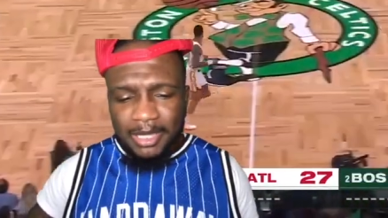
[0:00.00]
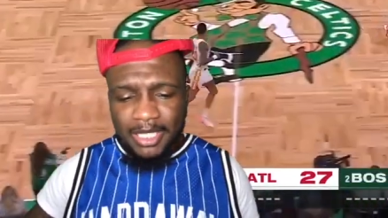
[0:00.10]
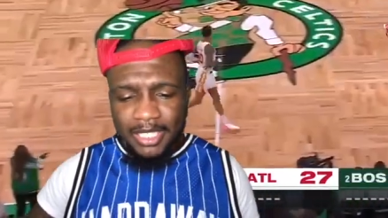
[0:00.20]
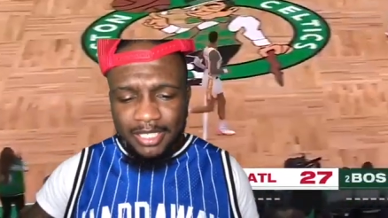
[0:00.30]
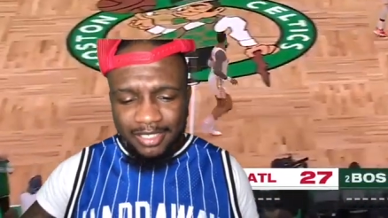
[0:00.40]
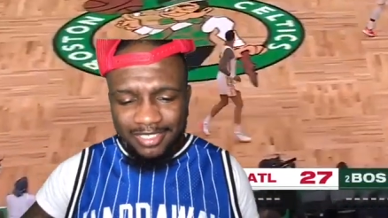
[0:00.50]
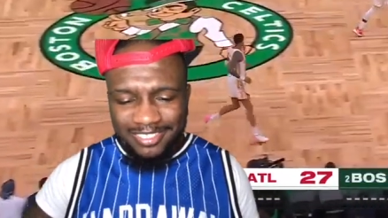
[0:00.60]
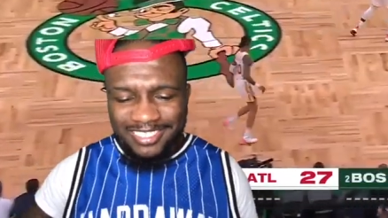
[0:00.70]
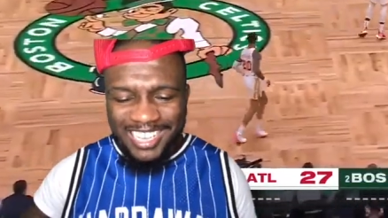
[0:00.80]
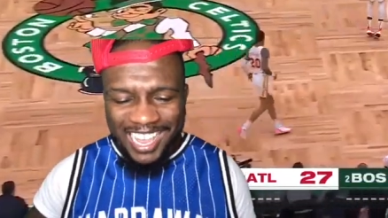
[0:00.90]
bit of this.
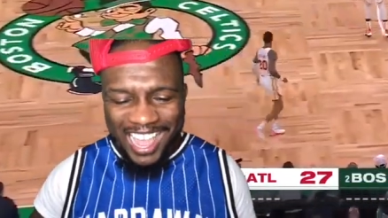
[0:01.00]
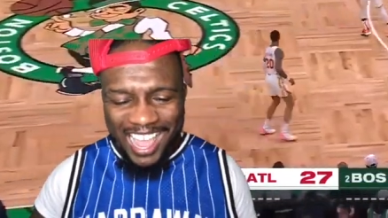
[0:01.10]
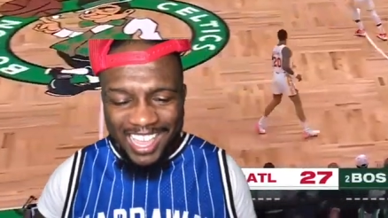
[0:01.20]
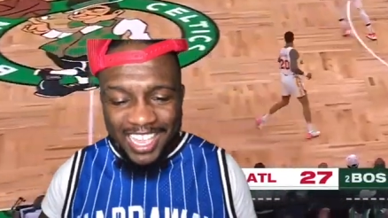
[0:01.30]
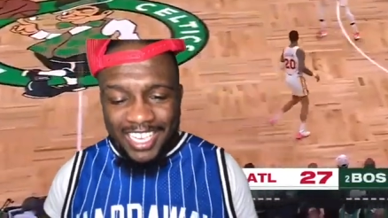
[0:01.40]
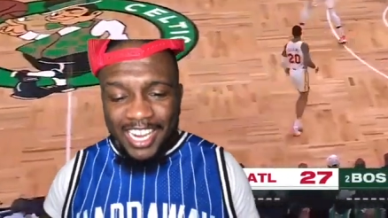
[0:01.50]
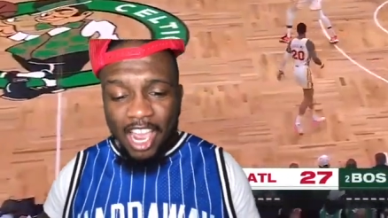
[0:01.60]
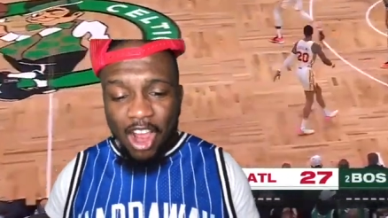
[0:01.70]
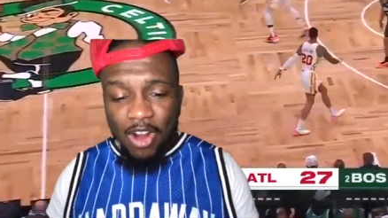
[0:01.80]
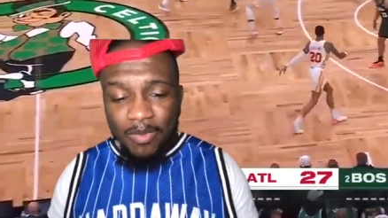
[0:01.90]

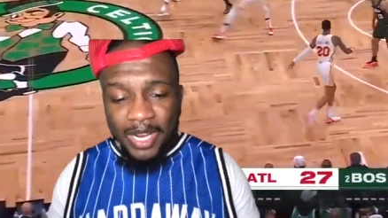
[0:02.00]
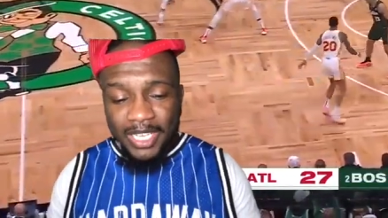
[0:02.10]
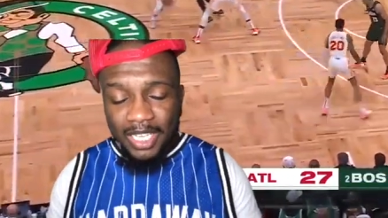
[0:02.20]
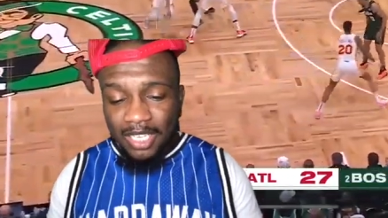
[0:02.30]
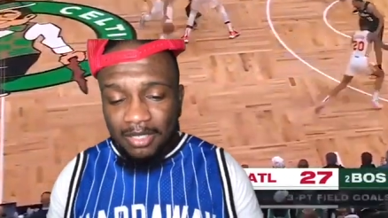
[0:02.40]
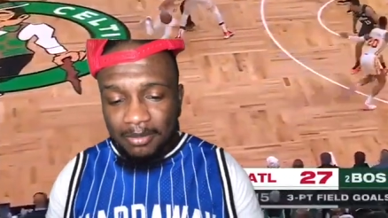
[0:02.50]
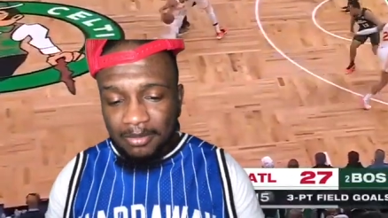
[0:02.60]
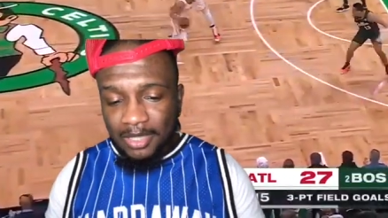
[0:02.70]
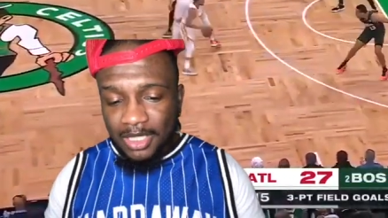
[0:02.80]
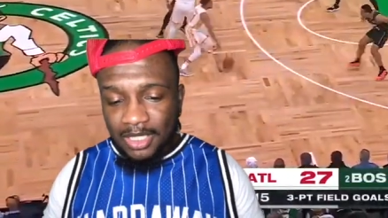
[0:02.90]
They already up.
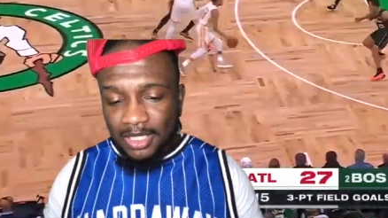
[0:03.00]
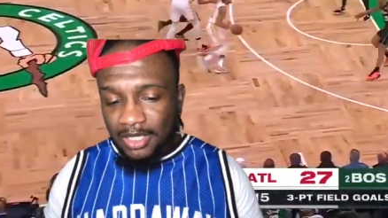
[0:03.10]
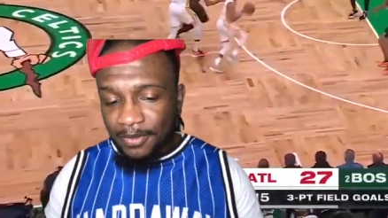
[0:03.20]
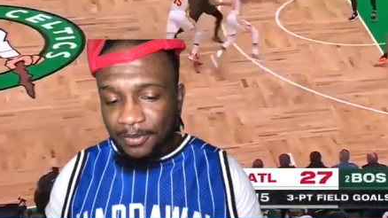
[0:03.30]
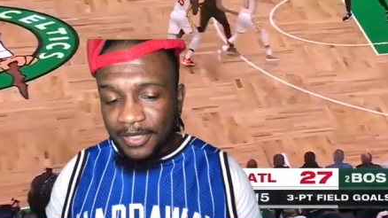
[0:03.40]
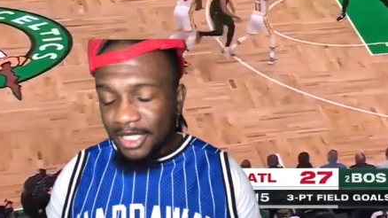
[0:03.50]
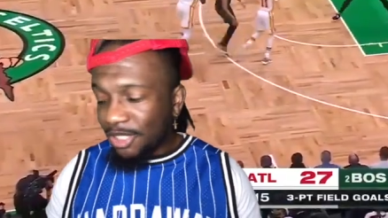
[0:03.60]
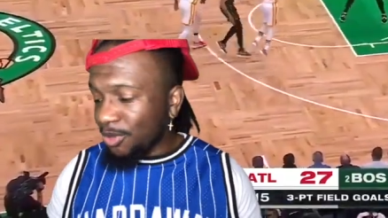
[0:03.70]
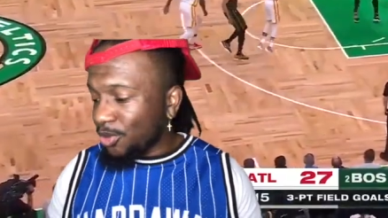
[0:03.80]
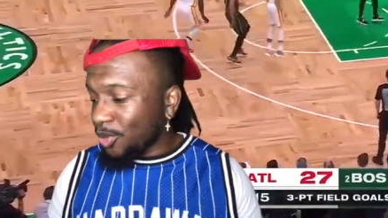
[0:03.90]

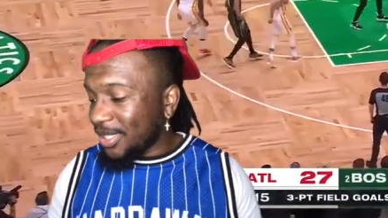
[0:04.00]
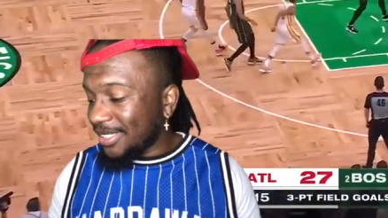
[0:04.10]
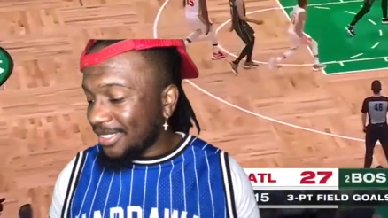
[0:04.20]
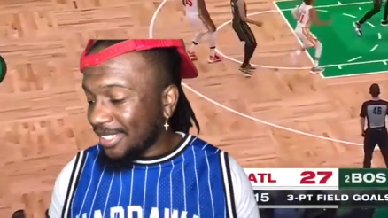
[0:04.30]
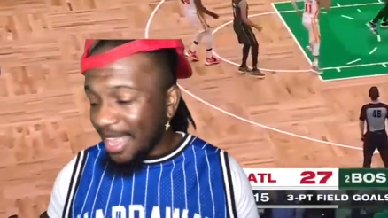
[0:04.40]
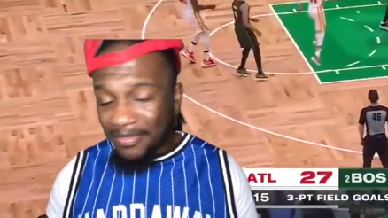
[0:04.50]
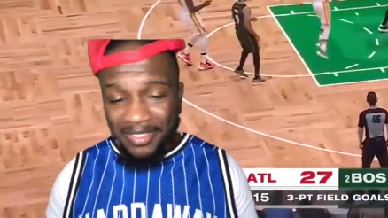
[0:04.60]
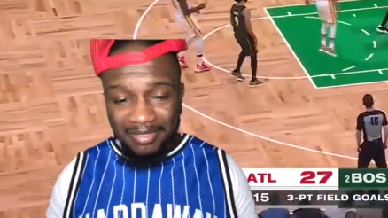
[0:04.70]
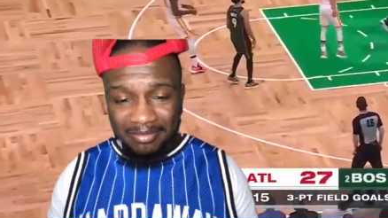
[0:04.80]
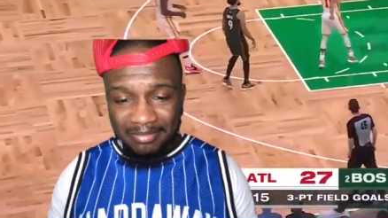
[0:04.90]

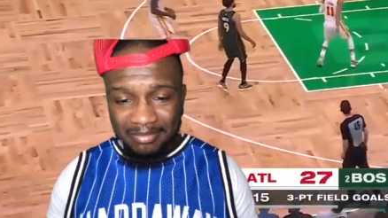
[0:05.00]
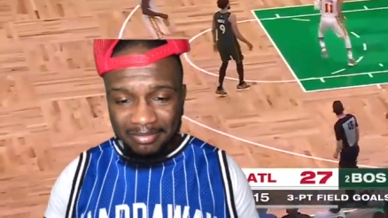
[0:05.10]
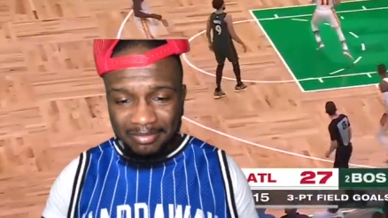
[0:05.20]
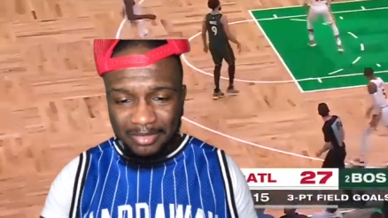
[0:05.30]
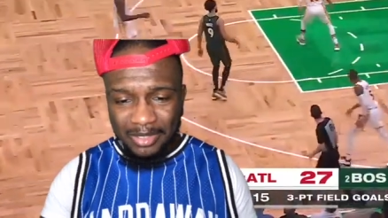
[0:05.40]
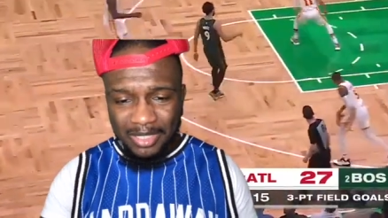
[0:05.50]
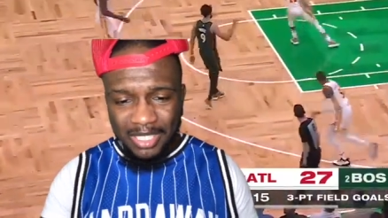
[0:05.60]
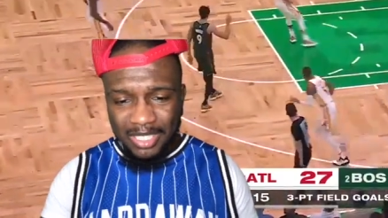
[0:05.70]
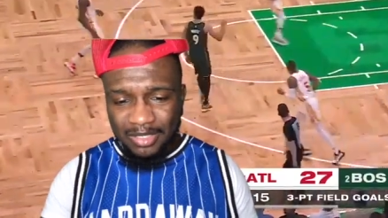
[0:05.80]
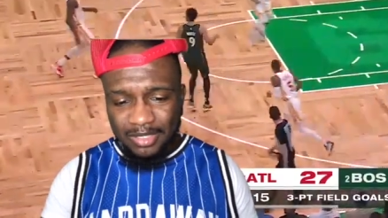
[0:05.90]
52-27.
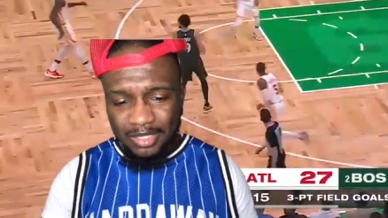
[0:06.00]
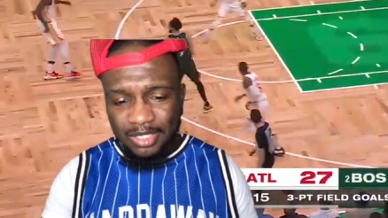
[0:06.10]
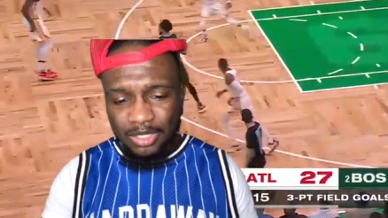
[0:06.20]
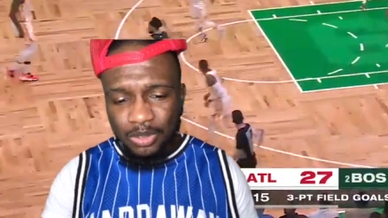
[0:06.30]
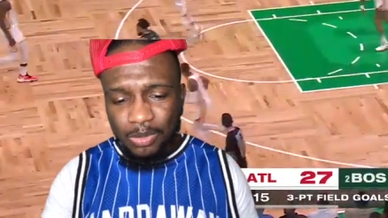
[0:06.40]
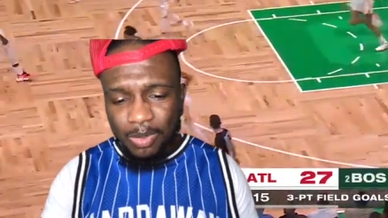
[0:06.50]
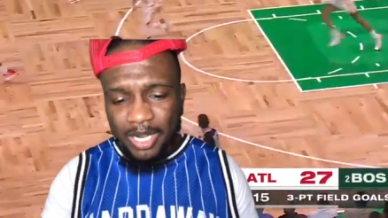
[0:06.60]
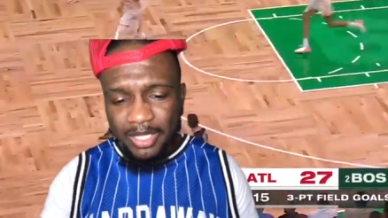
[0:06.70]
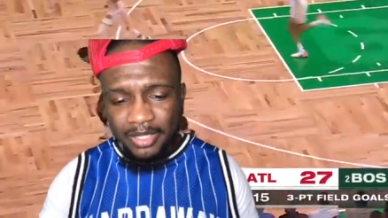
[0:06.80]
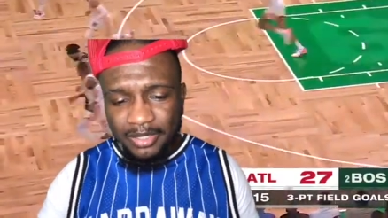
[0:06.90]
Little oop
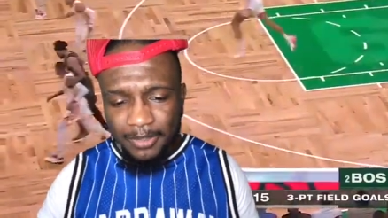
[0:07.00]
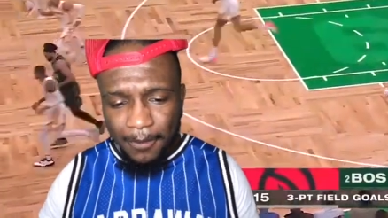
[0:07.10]
right there.